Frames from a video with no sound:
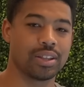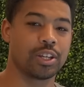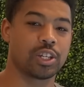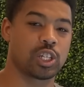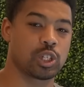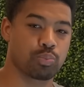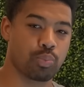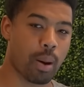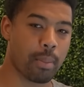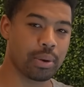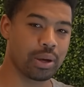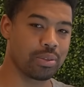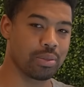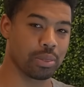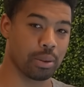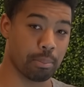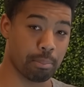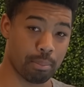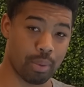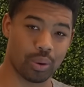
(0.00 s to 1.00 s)
This is probably
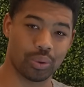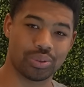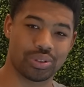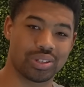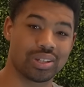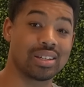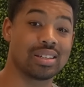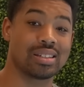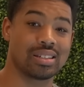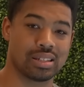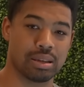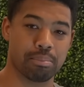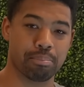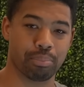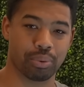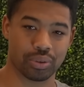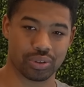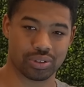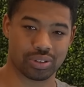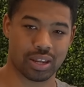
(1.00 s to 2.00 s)
the most
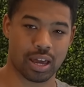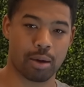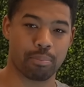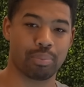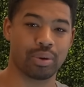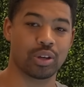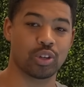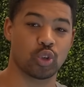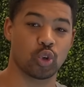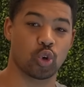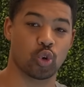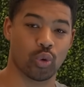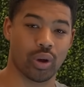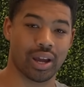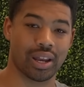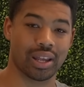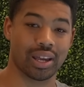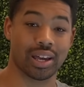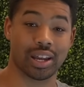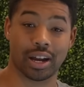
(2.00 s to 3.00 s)
simple step into
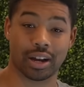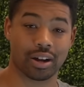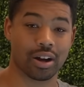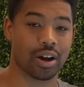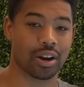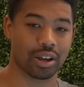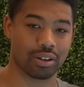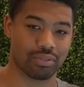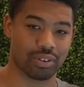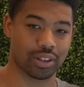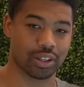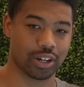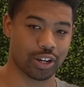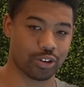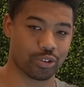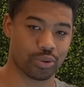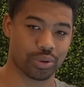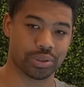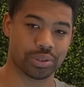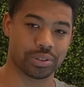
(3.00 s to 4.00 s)
creating an iconic villain
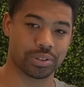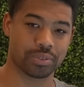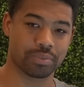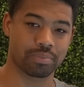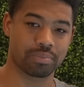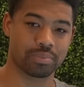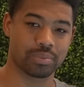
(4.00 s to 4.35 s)
entrance.